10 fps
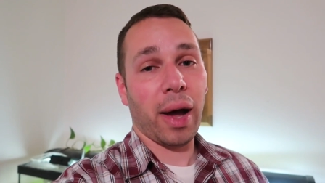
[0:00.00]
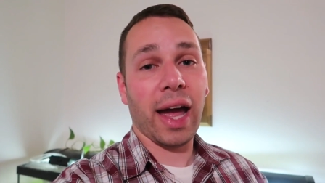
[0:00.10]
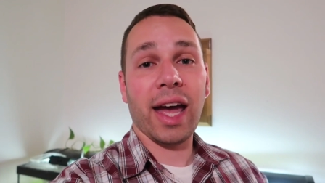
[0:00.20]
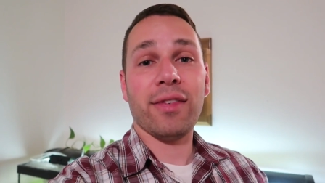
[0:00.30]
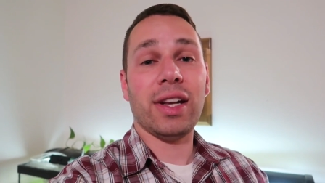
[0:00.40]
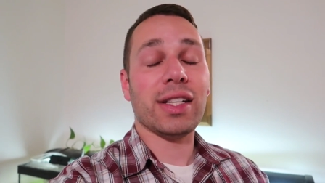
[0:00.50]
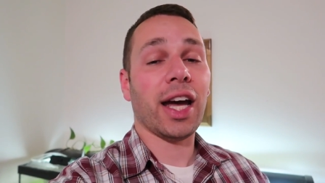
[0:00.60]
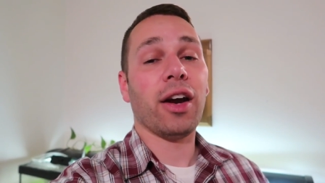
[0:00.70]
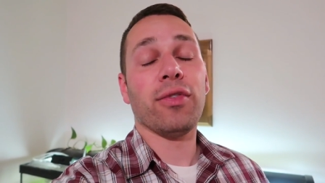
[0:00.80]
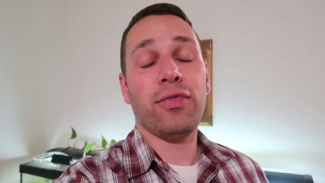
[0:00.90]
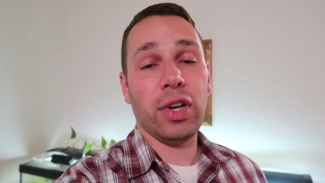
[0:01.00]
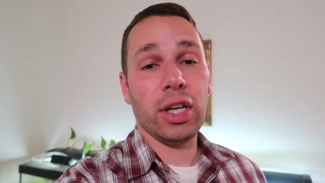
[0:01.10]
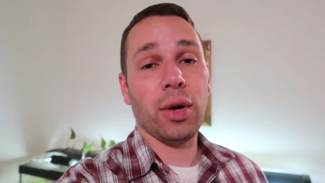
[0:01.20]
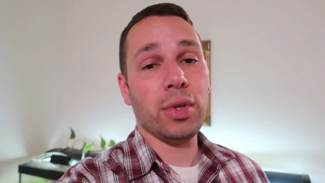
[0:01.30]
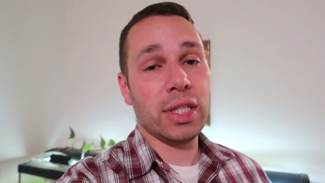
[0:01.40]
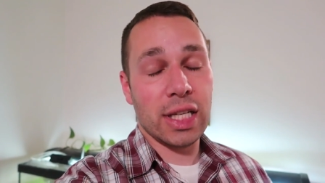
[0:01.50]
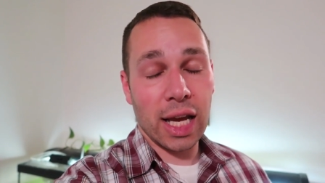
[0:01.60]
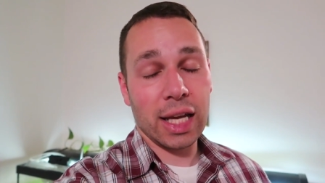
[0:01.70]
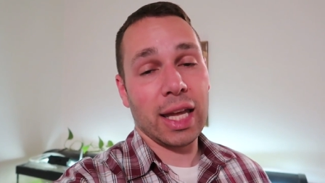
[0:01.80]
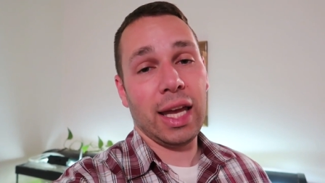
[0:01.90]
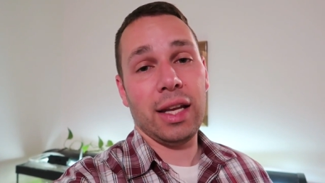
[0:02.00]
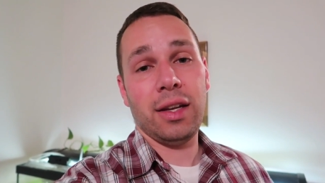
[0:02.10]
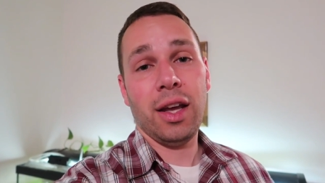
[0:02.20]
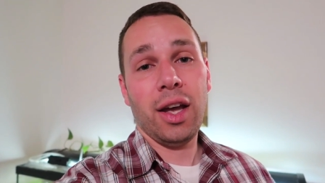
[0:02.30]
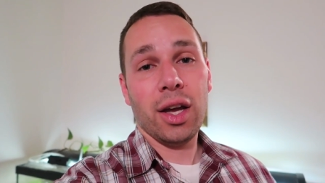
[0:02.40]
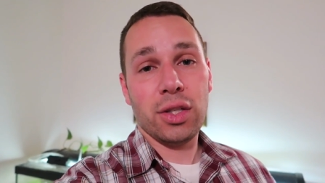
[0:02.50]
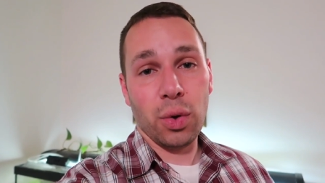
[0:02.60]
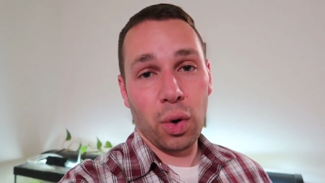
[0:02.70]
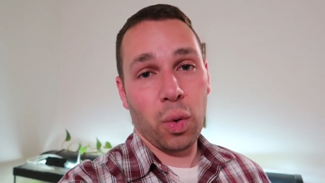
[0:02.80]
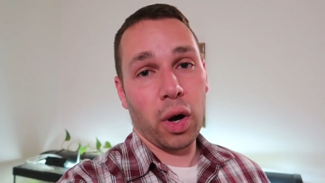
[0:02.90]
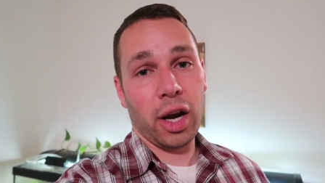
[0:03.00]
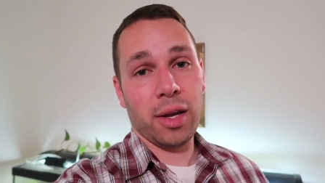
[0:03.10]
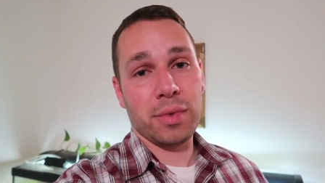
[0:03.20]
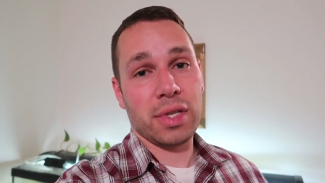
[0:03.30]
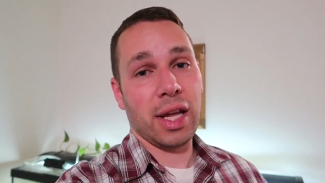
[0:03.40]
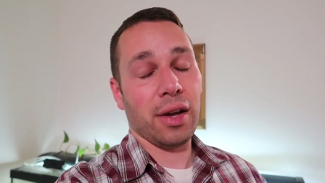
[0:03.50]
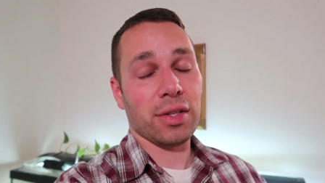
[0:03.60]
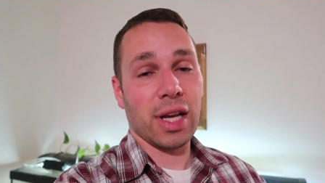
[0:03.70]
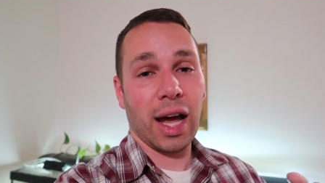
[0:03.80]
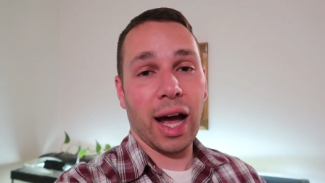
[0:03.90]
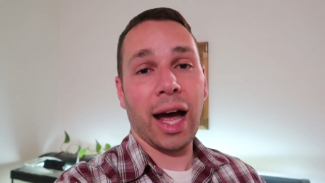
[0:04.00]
I have an entire video dedicated to aquarium snails.